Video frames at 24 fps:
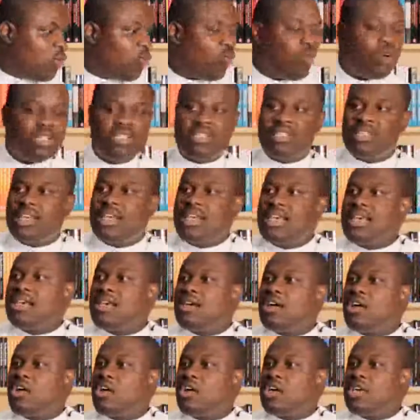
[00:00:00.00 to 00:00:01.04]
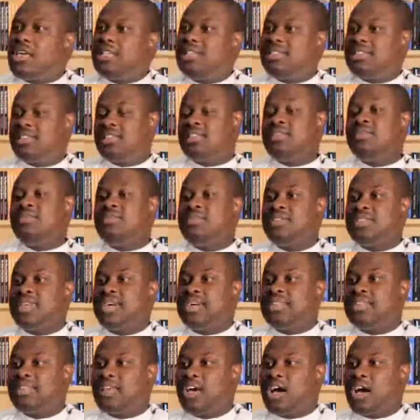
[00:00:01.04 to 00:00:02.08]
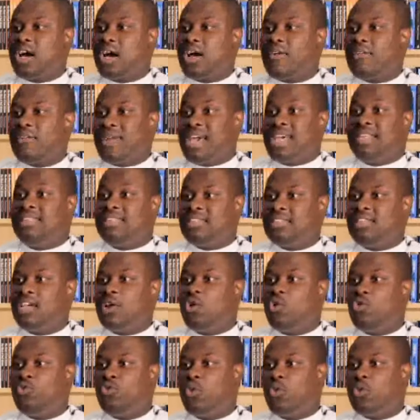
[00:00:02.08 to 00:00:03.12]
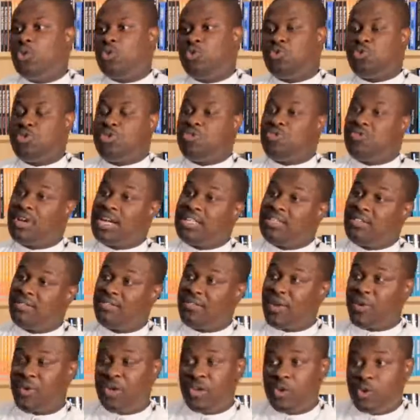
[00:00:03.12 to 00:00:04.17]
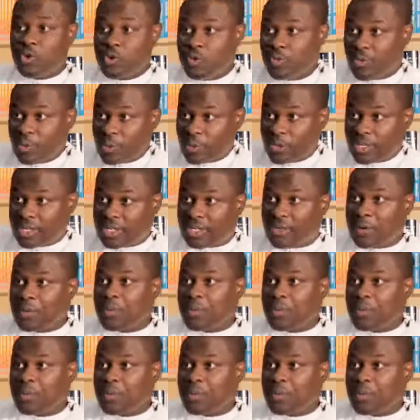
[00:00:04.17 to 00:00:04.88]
What it seems that our writers here look forward to is write a very good book,